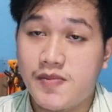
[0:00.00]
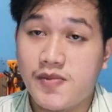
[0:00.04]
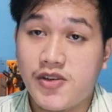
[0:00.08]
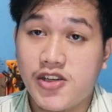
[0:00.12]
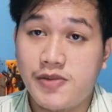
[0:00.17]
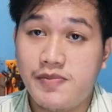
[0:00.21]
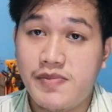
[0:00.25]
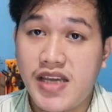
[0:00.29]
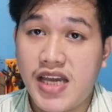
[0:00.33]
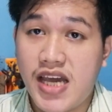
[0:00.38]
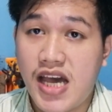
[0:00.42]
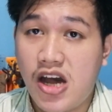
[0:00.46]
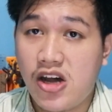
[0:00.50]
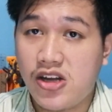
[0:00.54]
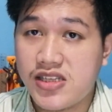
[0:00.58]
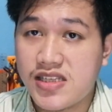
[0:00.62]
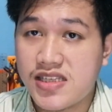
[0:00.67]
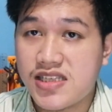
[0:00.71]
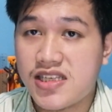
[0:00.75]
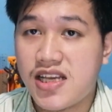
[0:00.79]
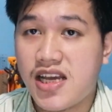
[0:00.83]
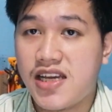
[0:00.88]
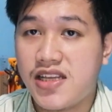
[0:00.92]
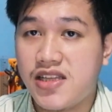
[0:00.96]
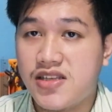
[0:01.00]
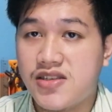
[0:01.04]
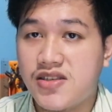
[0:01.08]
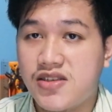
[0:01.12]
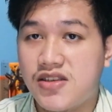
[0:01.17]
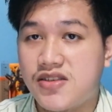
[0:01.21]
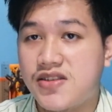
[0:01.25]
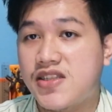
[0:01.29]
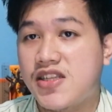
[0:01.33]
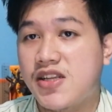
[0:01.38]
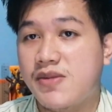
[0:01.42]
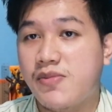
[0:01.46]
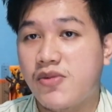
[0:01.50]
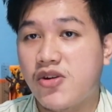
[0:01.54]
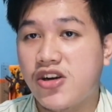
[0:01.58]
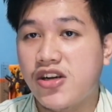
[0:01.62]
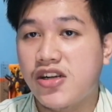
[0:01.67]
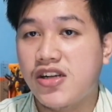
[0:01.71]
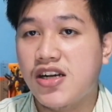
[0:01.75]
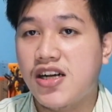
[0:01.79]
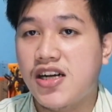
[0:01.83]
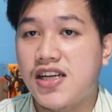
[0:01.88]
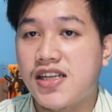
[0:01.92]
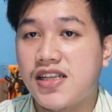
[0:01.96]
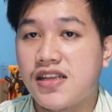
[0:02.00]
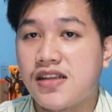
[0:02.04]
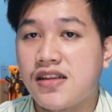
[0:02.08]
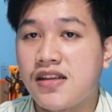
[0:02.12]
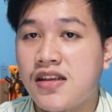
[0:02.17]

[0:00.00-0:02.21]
could be outside the system or not.